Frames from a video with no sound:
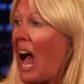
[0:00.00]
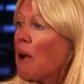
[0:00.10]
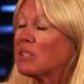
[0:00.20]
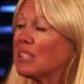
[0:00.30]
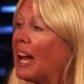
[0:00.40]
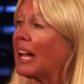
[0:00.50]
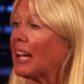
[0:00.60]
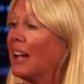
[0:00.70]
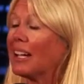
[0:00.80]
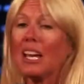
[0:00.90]
I was
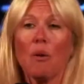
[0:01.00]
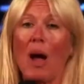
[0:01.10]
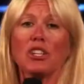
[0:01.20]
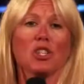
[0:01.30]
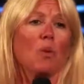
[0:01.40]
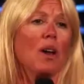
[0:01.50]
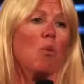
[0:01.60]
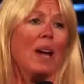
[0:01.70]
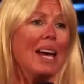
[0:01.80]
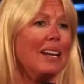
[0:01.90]
like, I just
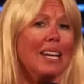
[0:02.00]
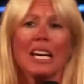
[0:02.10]
want to win.